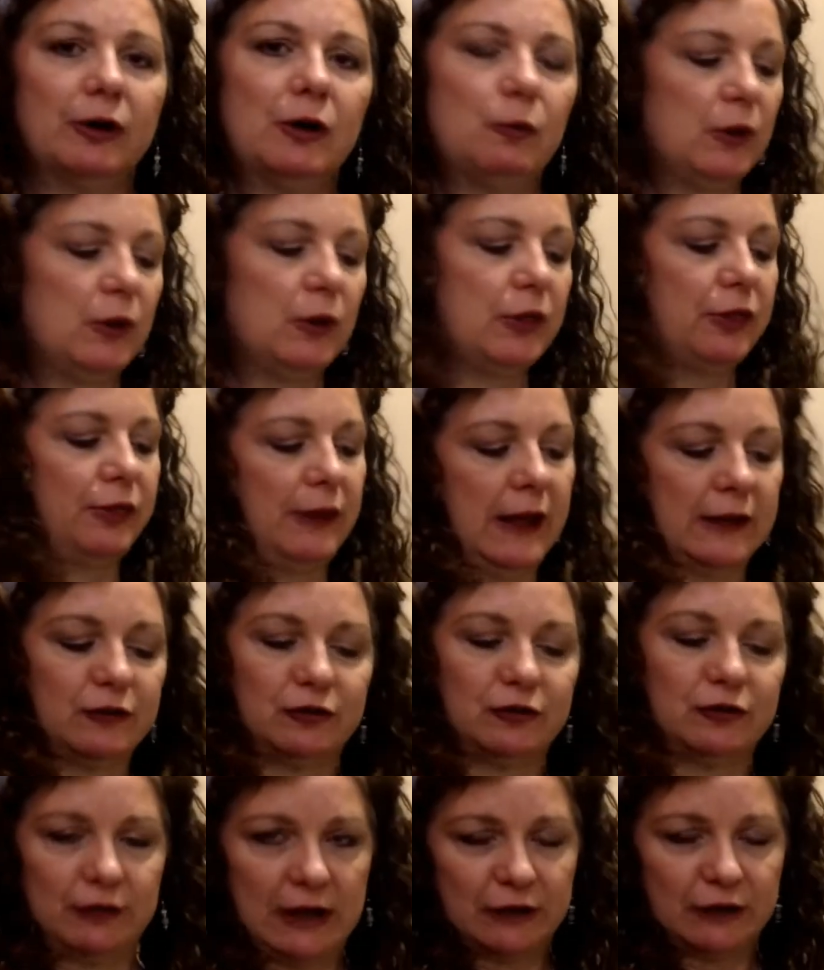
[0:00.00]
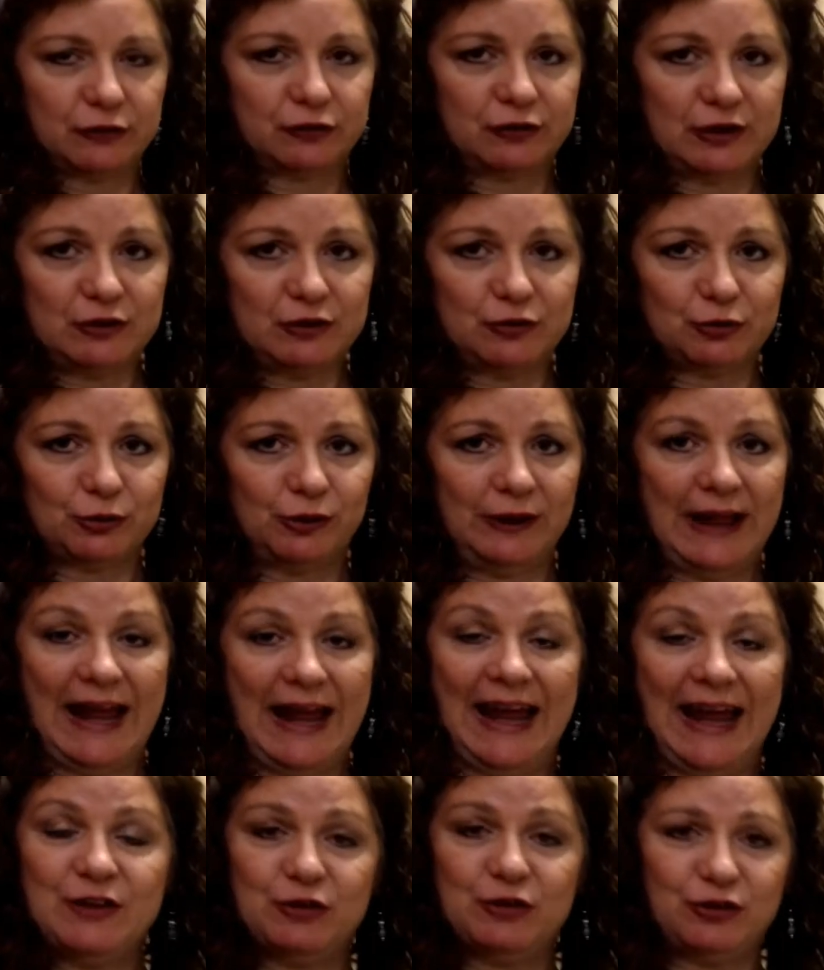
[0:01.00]
with a central
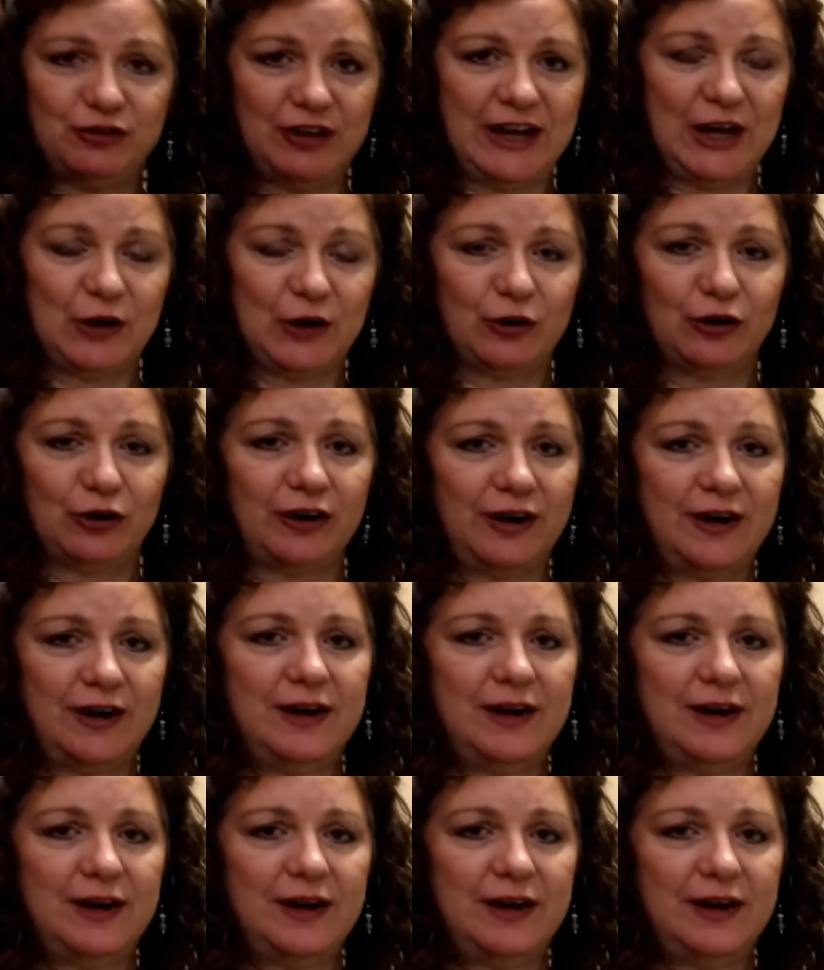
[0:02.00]
agitator,